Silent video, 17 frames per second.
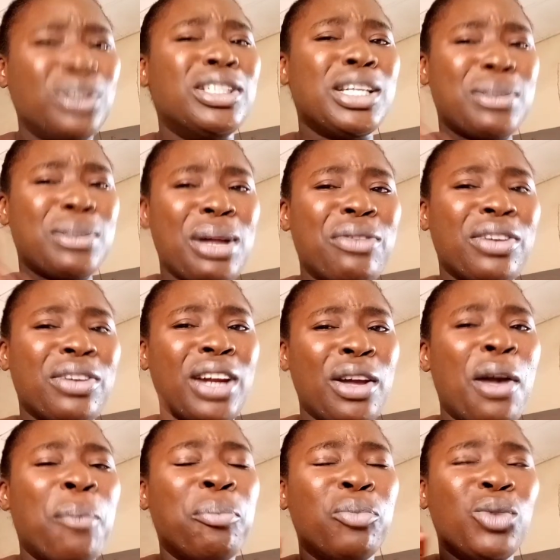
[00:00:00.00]
Despite the fact
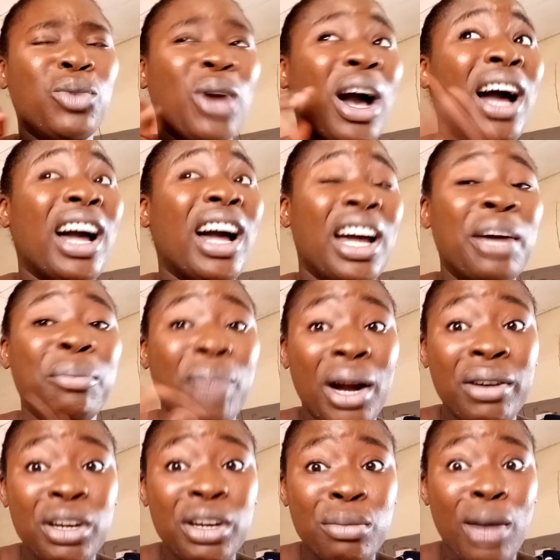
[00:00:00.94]
that you are a
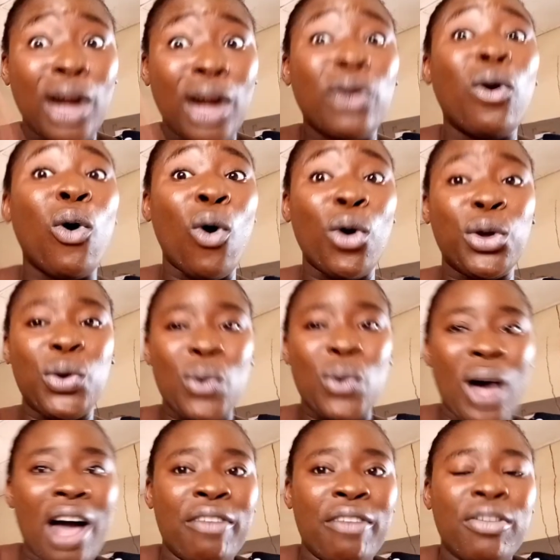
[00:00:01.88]
married man, or you
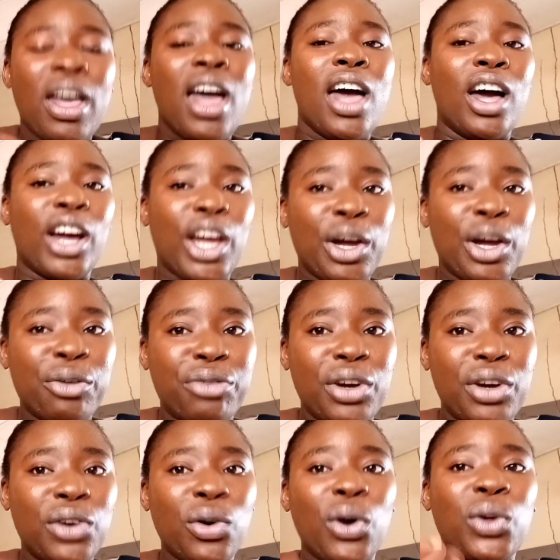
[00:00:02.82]
have a
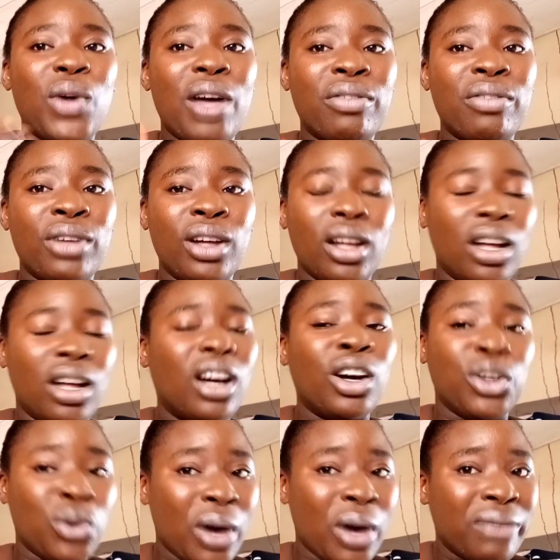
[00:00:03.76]
girlfriend, or you have
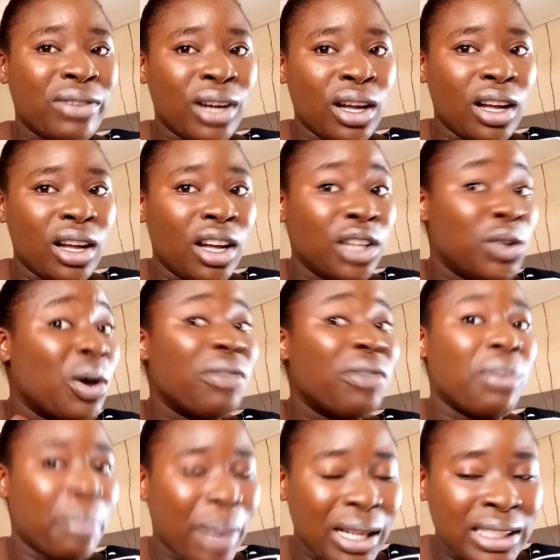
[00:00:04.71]
a
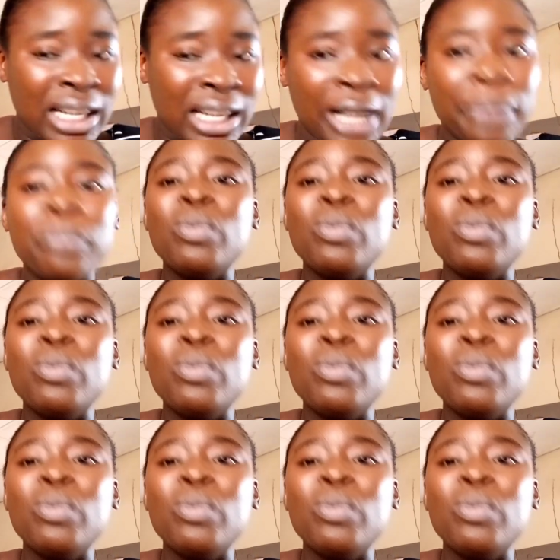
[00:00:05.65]
partner.